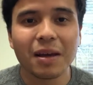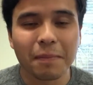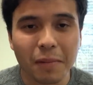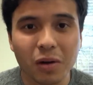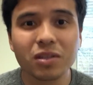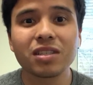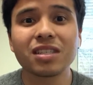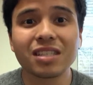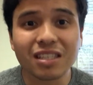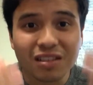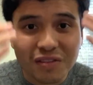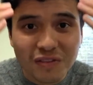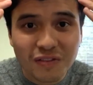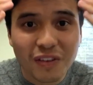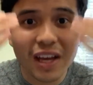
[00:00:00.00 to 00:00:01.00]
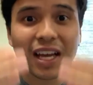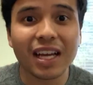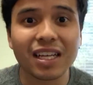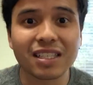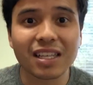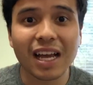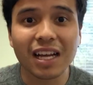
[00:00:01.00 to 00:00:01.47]
Moses'
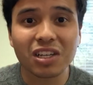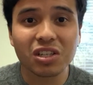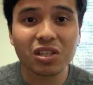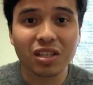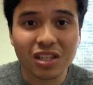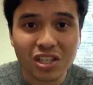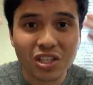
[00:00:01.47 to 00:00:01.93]
face actually